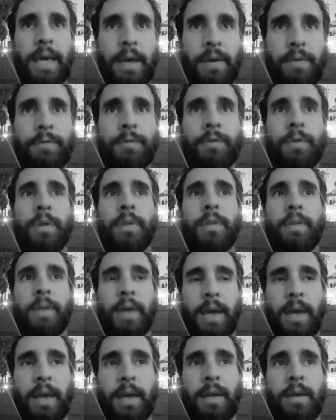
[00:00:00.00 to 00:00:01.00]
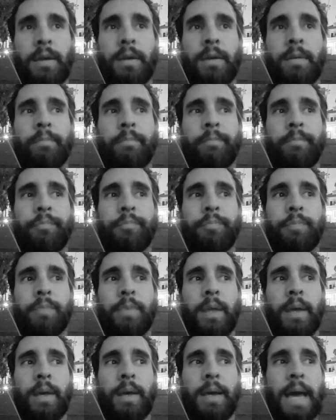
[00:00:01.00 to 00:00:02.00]
If they
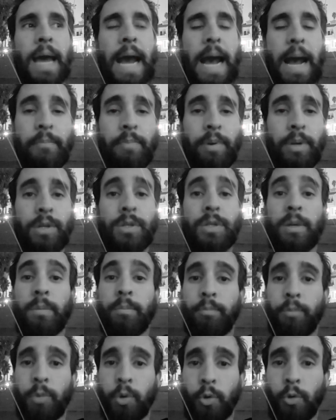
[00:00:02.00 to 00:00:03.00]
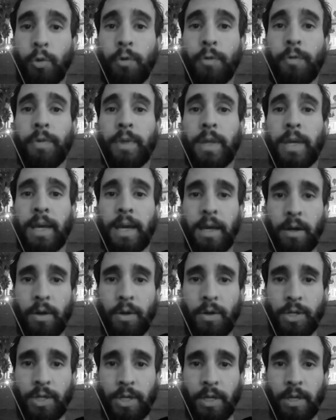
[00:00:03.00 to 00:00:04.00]
happen to move the
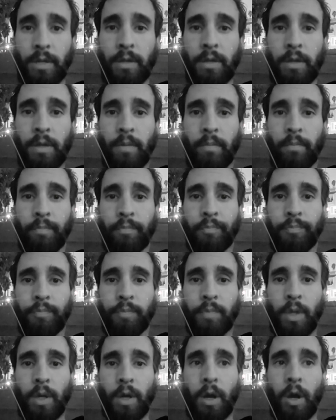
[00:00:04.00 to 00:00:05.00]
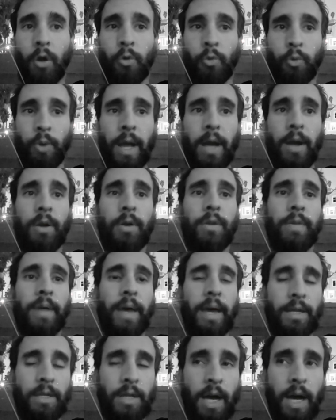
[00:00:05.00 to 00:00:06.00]
energy around
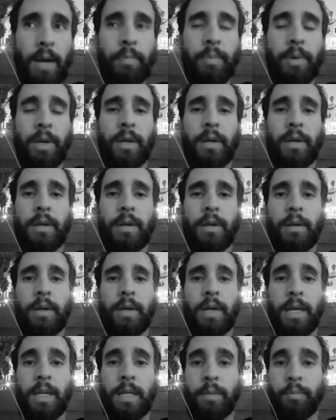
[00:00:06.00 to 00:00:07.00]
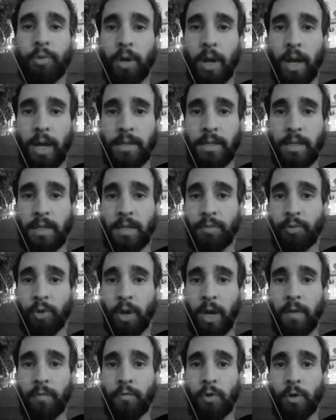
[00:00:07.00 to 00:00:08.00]
that topic in the process of
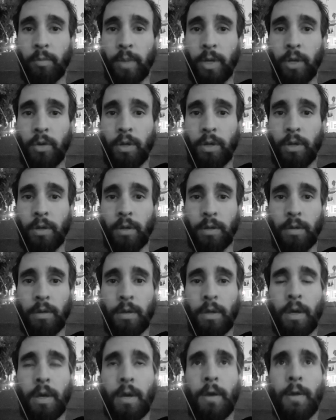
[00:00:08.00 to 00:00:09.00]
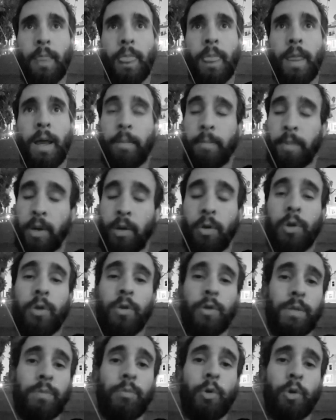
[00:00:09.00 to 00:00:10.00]
praying for a miracle
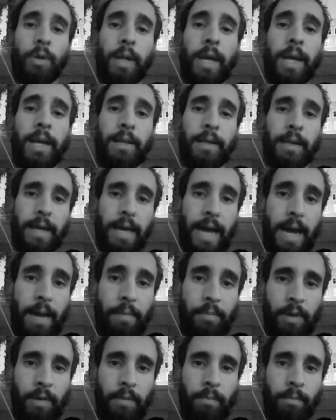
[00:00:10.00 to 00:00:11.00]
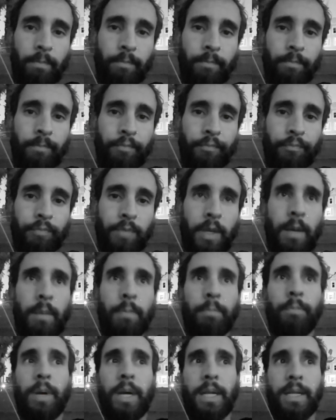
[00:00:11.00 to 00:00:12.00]
is more likely to happen.
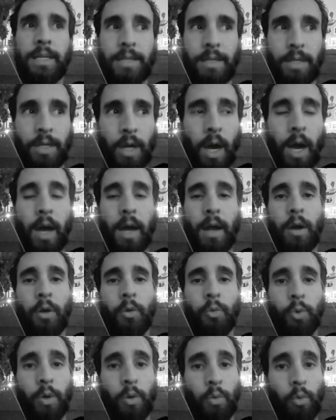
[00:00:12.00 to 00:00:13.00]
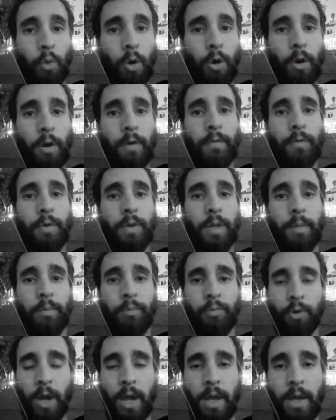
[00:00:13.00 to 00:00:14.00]
But it's not a reward for
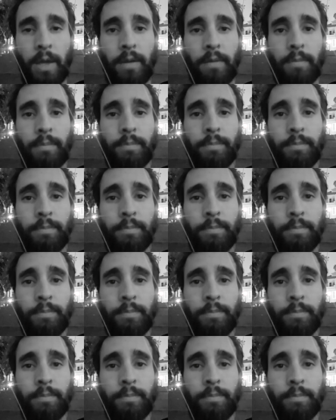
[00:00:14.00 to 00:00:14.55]
them praying.